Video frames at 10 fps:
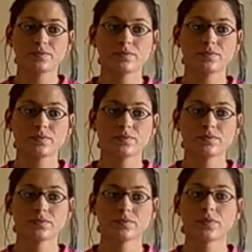Now,
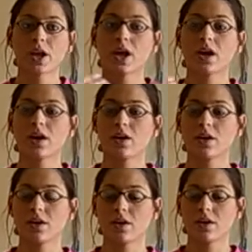
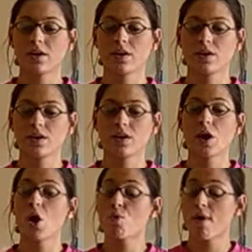one property
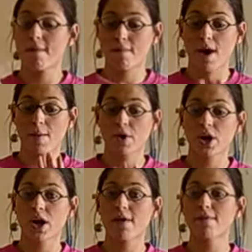of matter
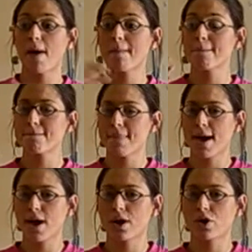is whether or
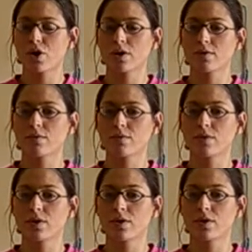not it's a
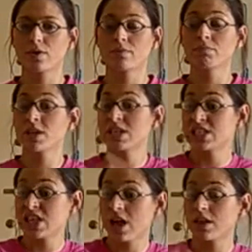solid, liquid, or
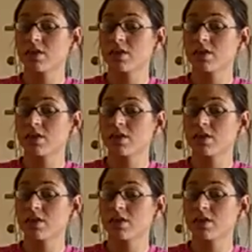gas.